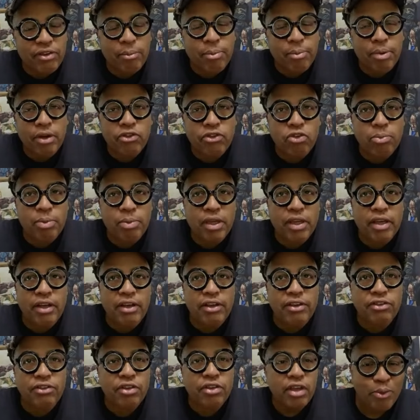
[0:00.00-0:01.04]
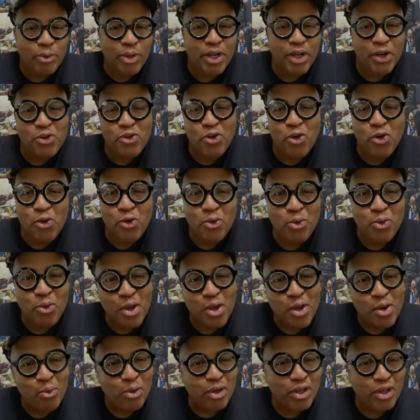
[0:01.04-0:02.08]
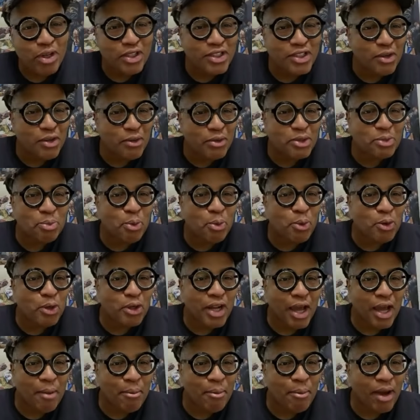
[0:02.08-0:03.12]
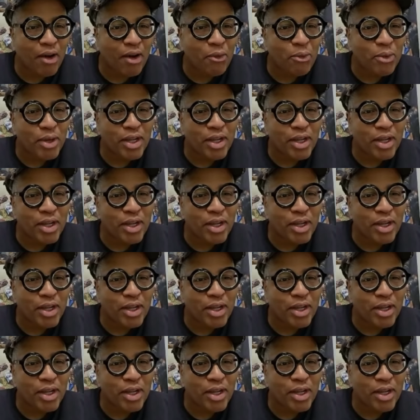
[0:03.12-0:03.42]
the puzzle because we didn't grow with a silver spoon in our mouth.